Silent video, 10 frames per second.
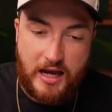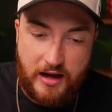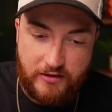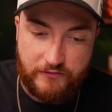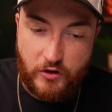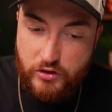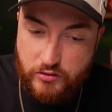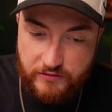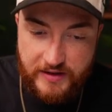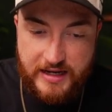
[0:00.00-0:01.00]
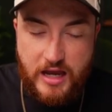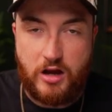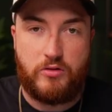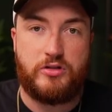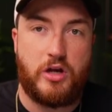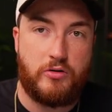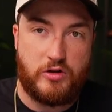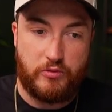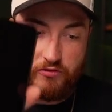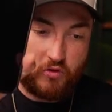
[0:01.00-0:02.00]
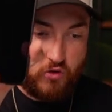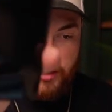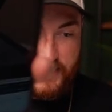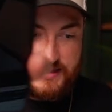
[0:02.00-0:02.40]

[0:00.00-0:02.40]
Vertical video, so you want to record like